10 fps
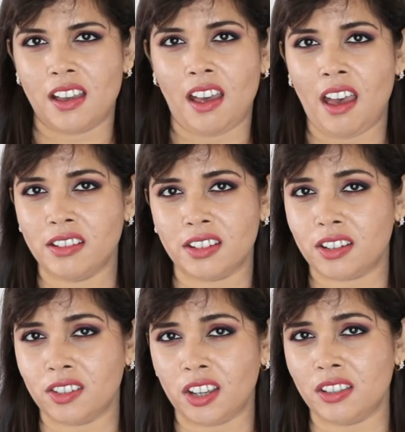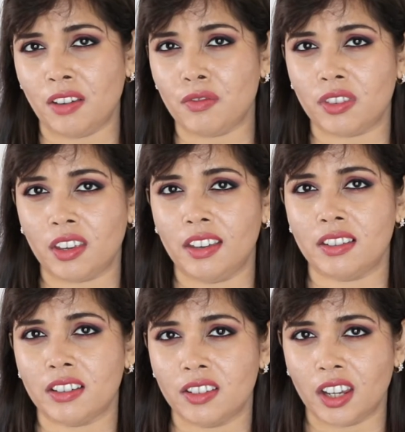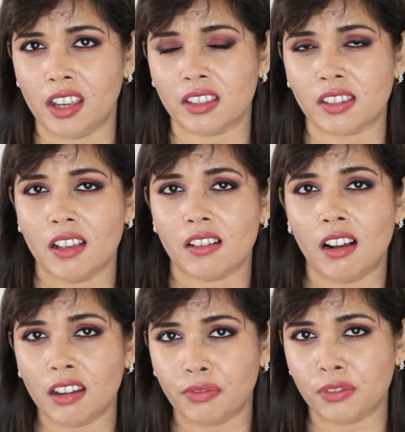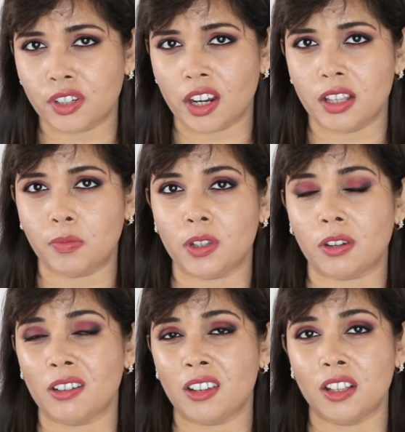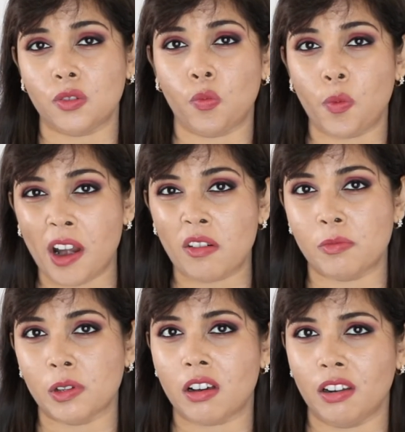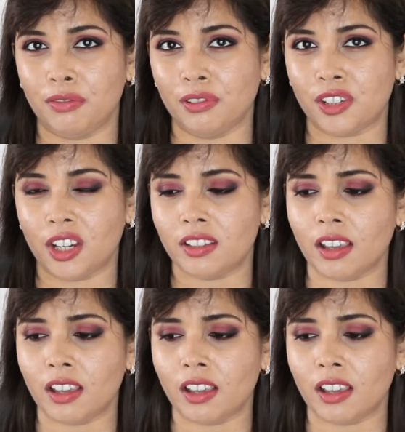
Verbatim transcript: And it contains everything. It contains colorful shades, but it contains wearable colorful shades.